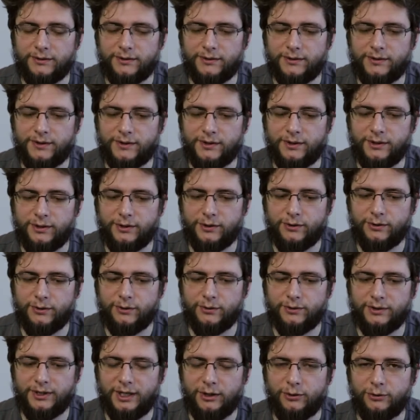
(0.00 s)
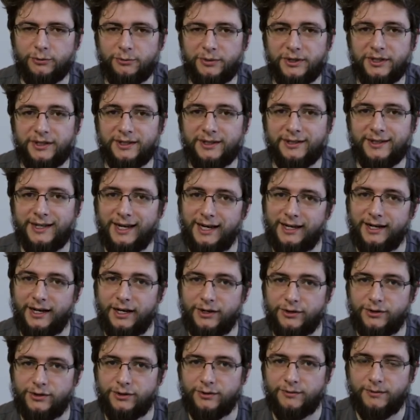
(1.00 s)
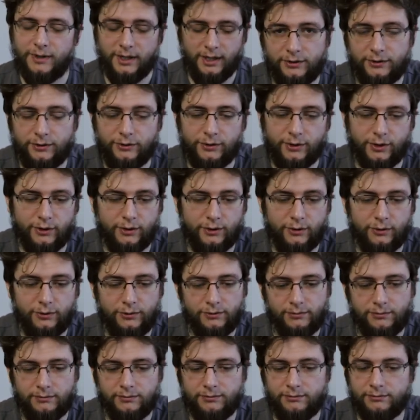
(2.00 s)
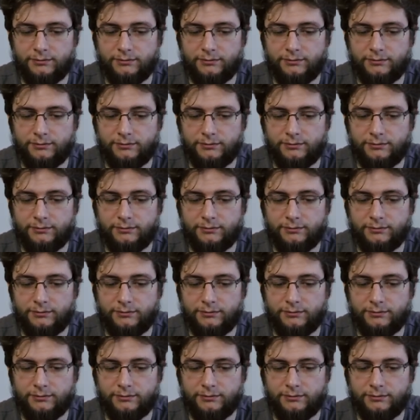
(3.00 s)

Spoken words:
so that would be garage. You go